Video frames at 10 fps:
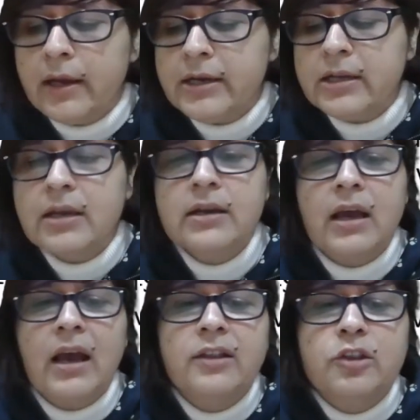
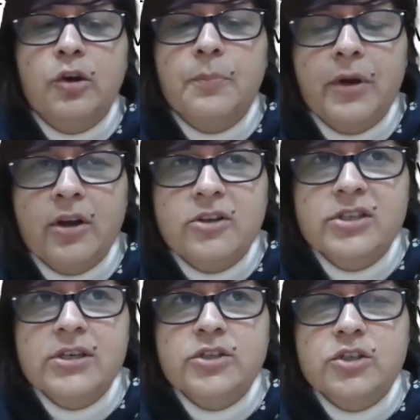Indian
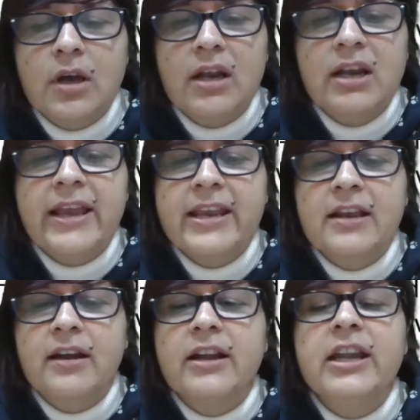anthropologists
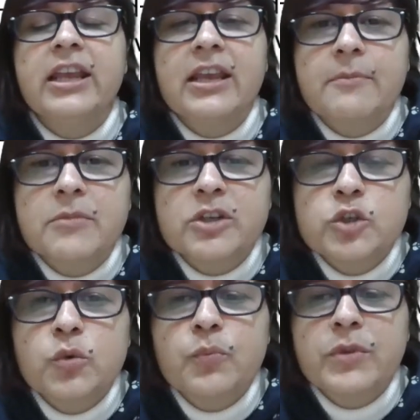like D.N.
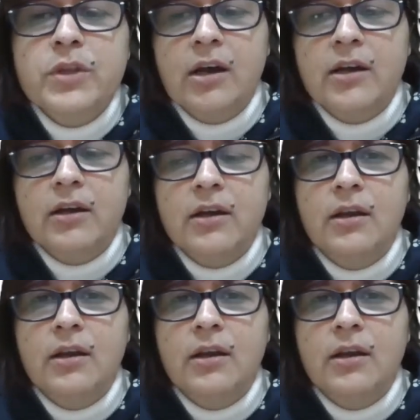Majumdar,